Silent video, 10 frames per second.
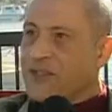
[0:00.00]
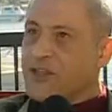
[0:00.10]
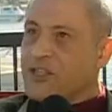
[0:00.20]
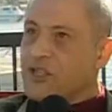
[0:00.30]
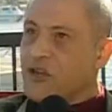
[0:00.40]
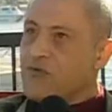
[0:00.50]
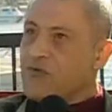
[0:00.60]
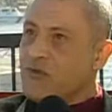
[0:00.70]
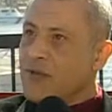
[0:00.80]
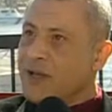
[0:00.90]
There is
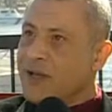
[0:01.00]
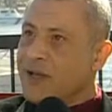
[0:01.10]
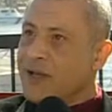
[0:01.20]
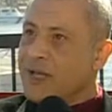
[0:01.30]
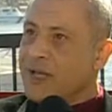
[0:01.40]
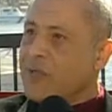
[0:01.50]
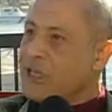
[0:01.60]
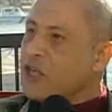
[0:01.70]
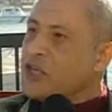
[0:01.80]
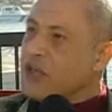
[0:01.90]
no
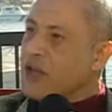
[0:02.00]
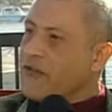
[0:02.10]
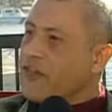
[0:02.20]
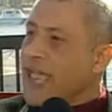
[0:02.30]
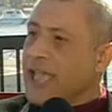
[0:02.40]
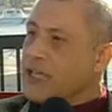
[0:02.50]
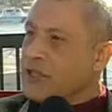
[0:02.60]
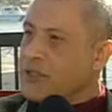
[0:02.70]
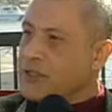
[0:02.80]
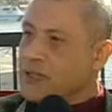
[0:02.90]
limitation of the age.